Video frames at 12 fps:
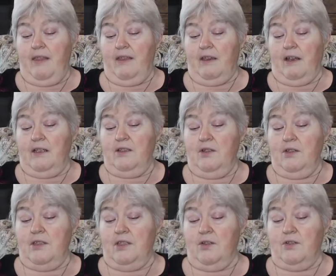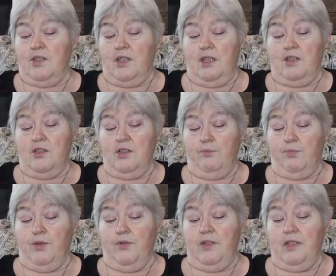The Condo Association
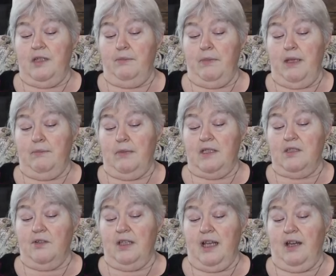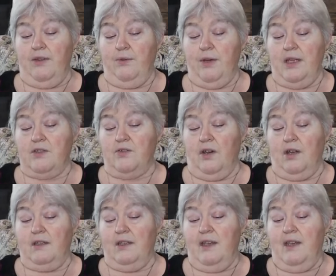approved an amendment to allow the restaurant,